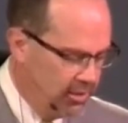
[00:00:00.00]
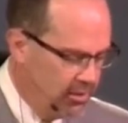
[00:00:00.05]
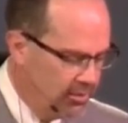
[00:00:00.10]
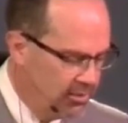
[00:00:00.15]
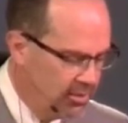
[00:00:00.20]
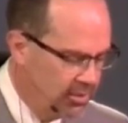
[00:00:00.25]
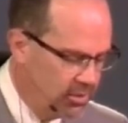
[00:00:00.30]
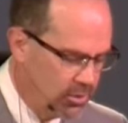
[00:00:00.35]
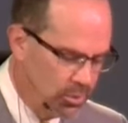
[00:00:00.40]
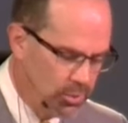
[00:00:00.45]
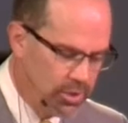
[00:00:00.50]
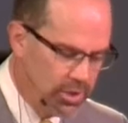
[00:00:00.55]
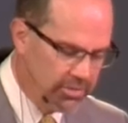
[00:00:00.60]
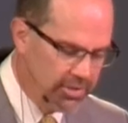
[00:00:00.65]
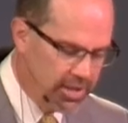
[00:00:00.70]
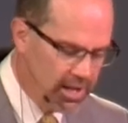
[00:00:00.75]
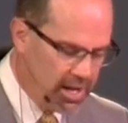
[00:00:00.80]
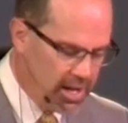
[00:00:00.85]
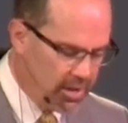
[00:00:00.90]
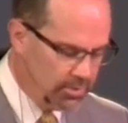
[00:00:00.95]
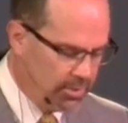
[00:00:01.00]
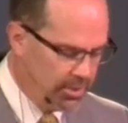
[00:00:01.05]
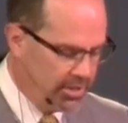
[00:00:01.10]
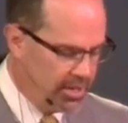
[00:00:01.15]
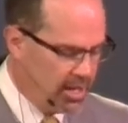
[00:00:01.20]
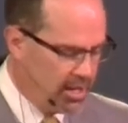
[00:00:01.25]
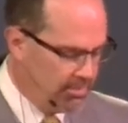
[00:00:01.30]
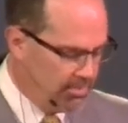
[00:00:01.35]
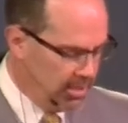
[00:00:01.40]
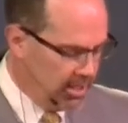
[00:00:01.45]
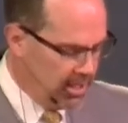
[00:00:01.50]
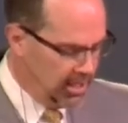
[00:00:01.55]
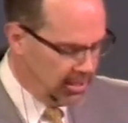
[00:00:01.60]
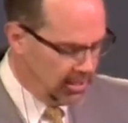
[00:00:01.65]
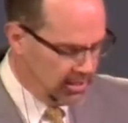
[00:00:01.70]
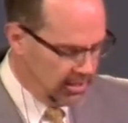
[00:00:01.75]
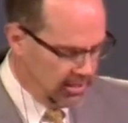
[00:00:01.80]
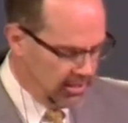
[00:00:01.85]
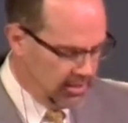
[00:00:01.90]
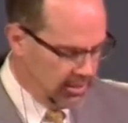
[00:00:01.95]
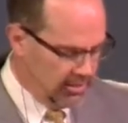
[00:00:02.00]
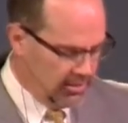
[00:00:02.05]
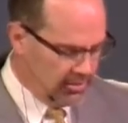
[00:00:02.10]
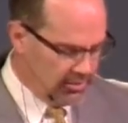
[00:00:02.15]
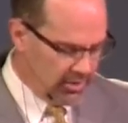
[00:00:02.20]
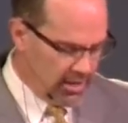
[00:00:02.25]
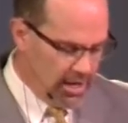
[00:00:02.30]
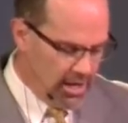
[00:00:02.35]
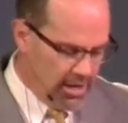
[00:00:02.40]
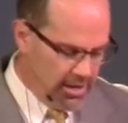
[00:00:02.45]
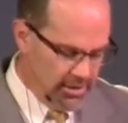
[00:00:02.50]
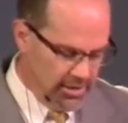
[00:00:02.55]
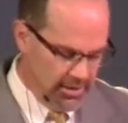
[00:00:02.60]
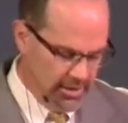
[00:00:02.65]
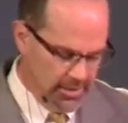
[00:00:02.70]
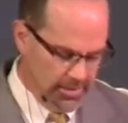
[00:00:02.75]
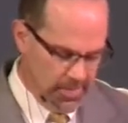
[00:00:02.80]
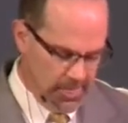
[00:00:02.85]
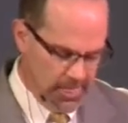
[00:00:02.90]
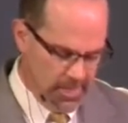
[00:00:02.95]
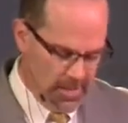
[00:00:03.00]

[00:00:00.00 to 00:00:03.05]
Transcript: so that the word of God will not be dishonored.